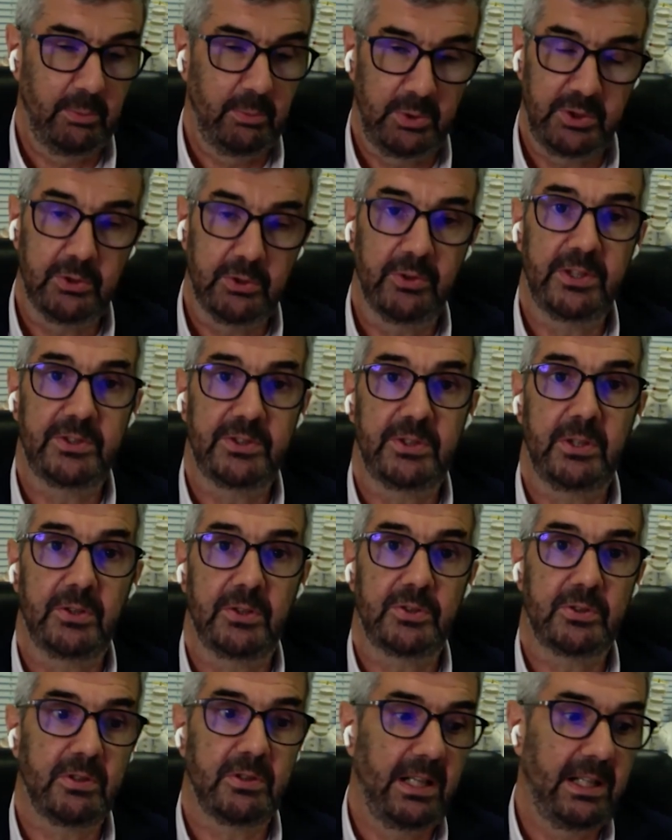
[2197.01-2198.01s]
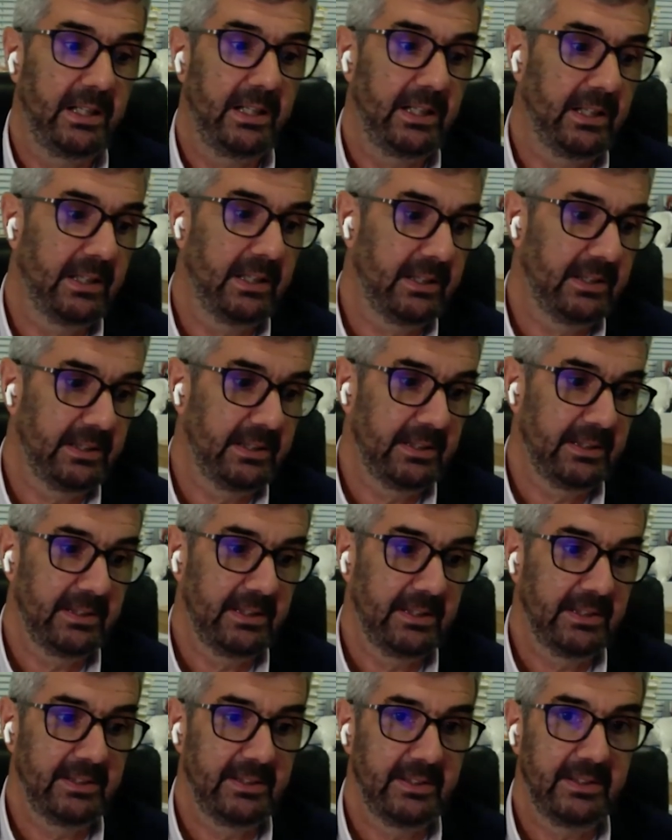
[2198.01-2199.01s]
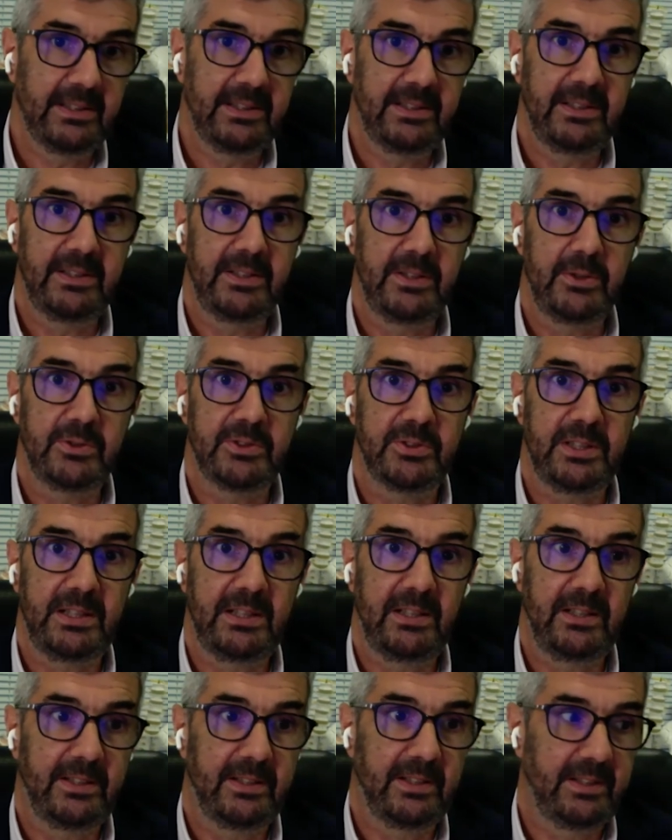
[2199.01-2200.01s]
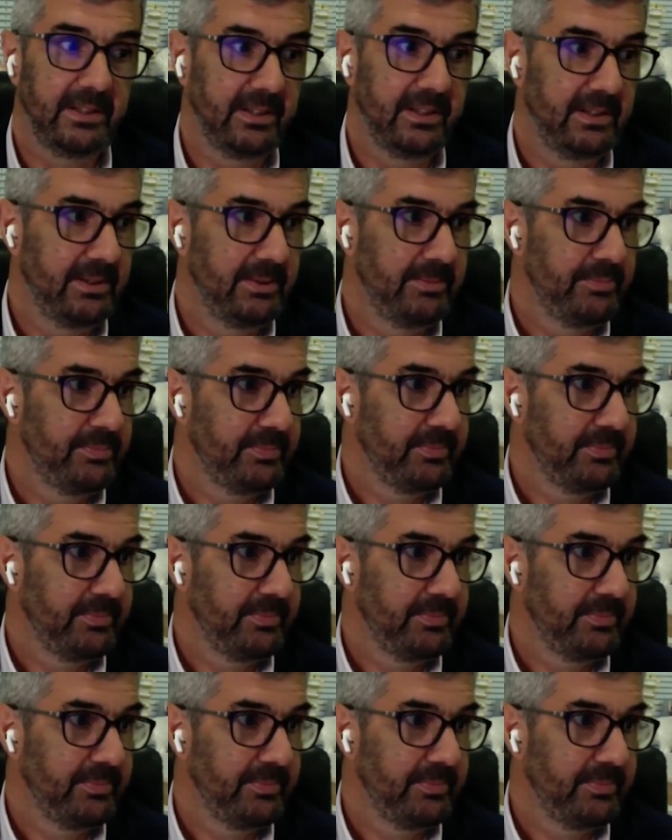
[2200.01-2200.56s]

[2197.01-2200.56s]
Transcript: we saw this in Australia and in New Zealand, and